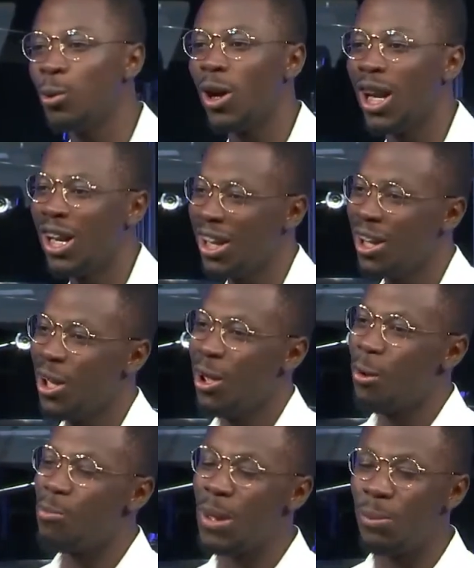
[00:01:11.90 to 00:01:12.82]
where
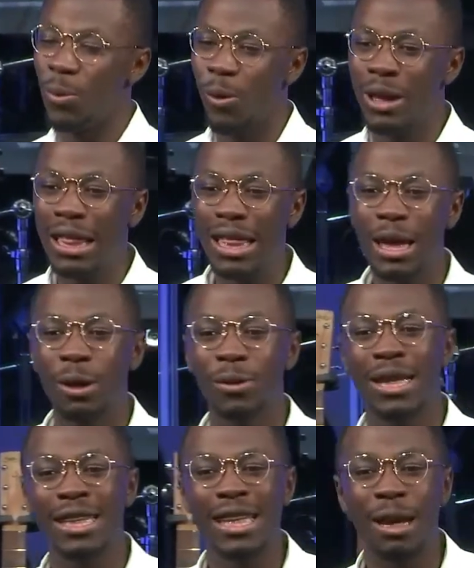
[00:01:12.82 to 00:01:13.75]
people would
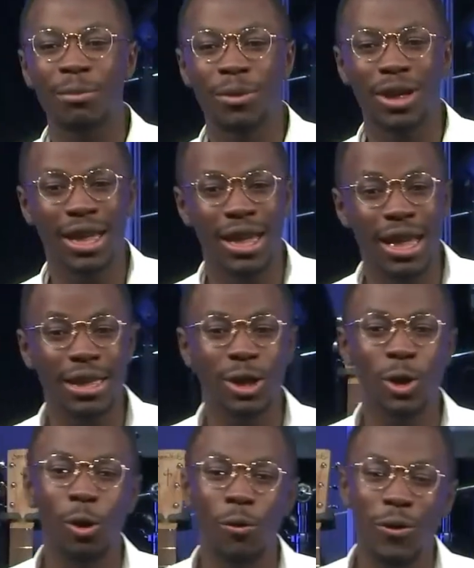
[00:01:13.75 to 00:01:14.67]
literally name their kids
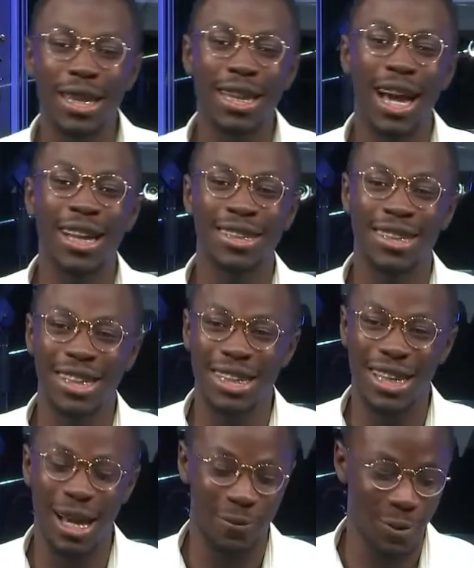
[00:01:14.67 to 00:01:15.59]
COVID
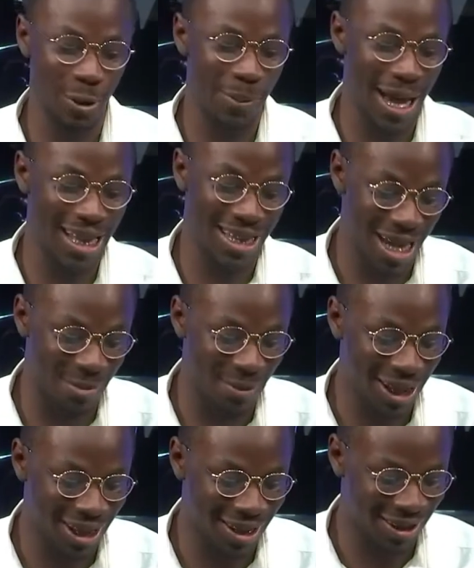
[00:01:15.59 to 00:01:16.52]
19 after a
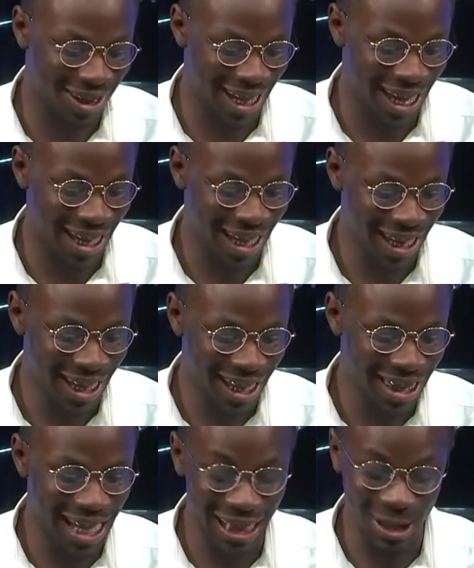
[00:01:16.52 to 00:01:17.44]
pandemic, okay?
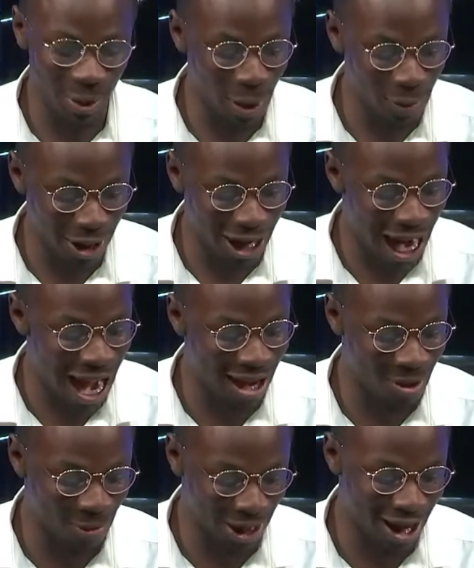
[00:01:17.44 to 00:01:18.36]
That's where we're
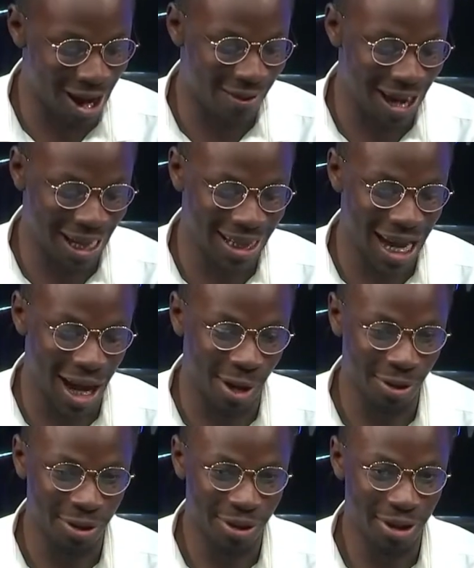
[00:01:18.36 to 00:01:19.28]
at, we are right now.
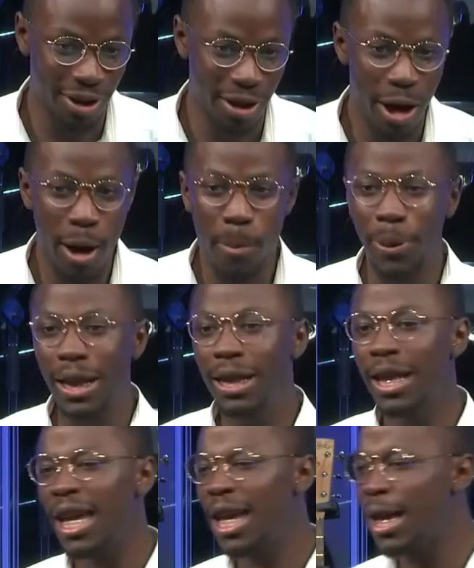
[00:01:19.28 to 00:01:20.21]
But in
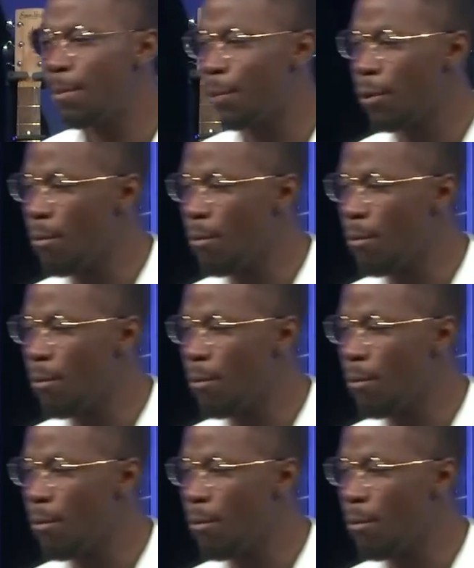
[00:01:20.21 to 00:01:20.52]
the Hebrew